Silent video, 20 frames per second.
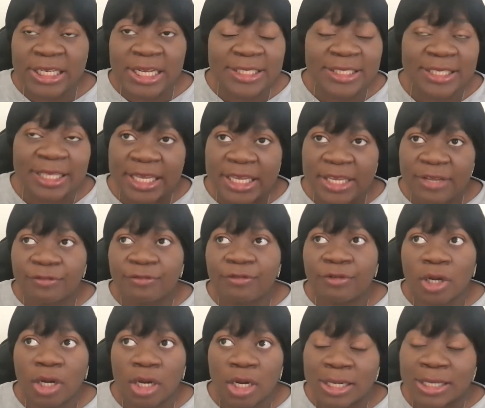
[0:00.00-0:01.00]
say if
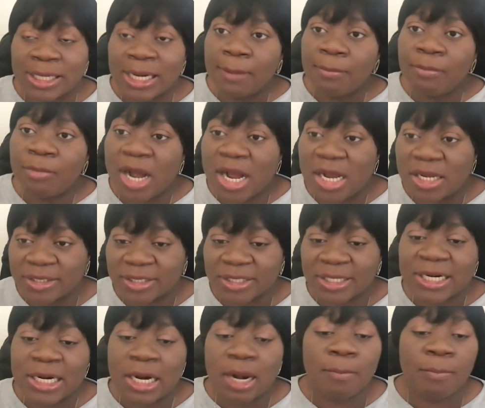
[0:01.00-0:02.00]
grandmas,
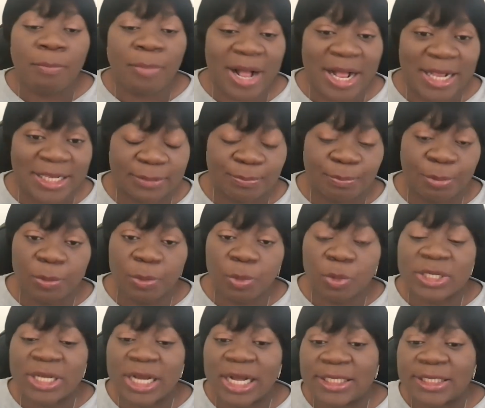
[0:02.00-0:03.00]
grandpas, people
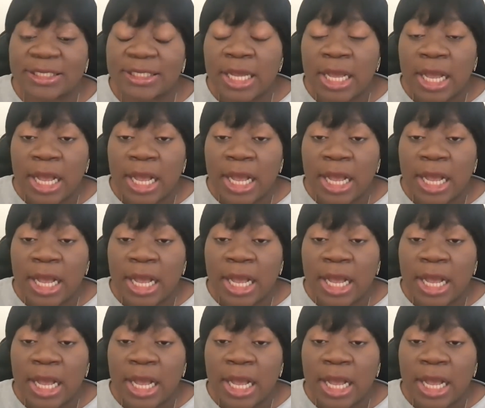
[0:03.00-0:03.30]
that